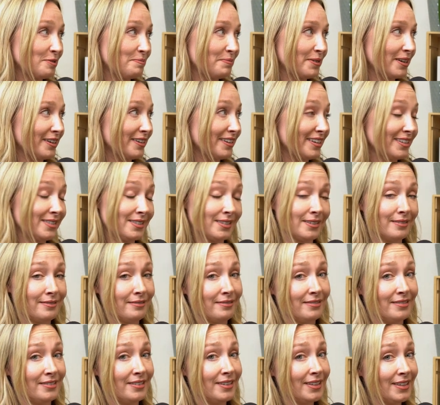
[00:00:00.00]
but it's
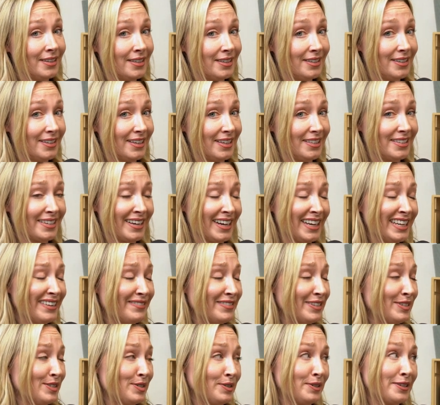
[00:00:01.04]
kind of
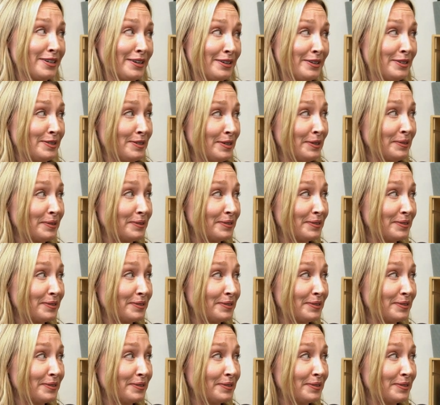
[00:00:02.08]
dessert on its own,